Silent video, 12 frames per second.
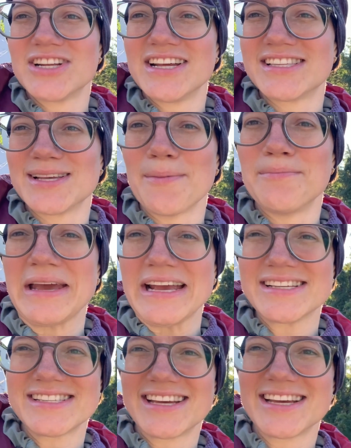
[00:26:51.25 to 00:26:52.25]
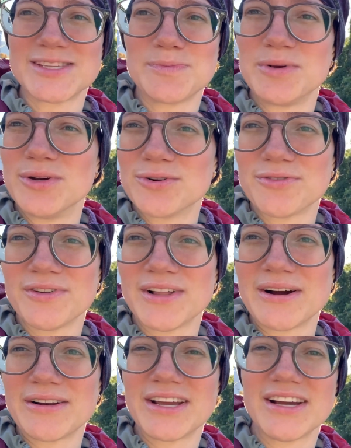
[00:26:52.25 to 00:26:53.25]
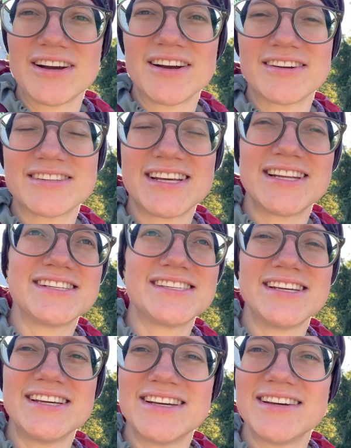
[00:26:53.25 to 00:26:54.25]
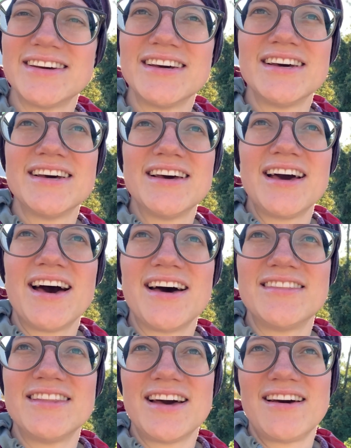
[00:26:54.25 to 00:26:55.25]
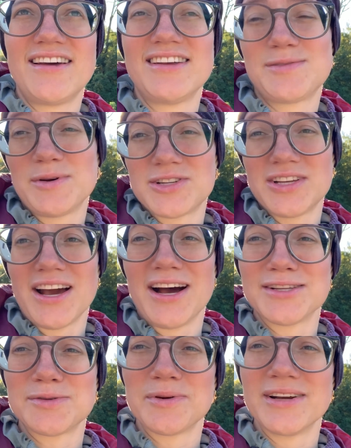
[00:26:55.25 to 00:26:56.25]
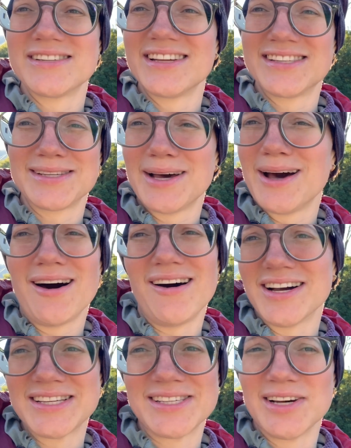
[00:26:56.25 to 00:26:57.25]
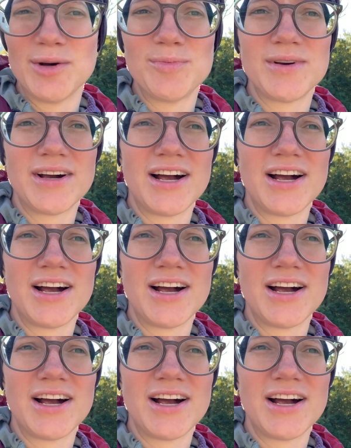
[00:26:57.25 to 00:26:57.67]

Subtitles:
It's amazing. It's beautiful out here, Tennessee, especially Hot Springs. It's awesome.